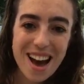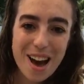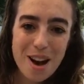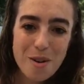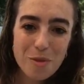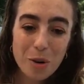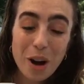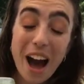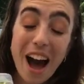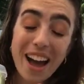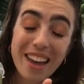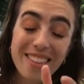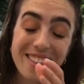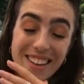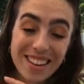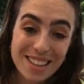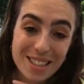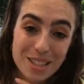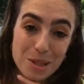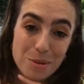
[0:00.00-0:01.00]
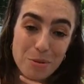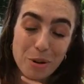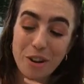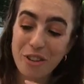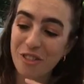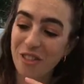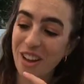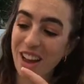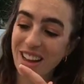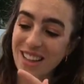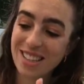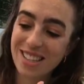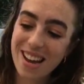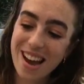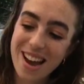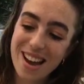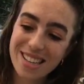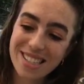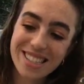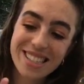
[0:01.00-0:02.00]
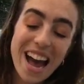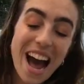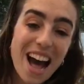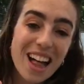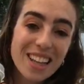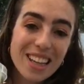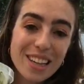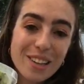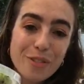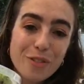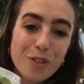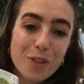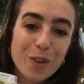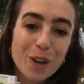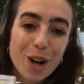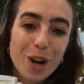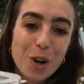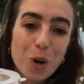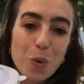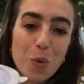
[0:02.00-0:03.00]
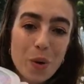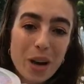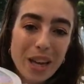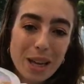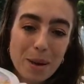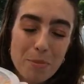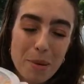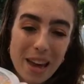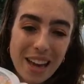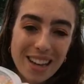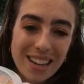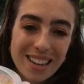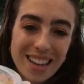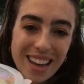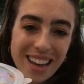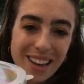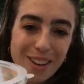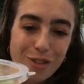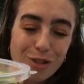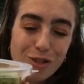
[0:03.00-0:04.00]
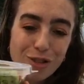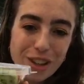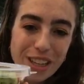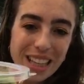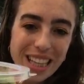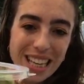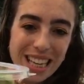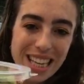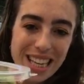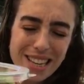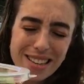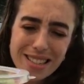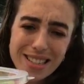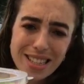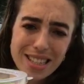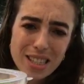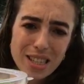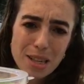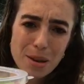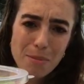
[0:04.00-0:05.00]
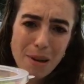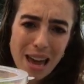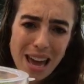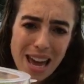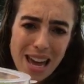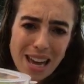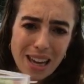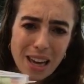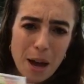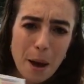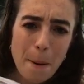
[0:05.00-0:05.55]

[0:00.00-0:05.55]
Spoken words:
what I think is the perfect salad for a quick picnic. Really easy to make.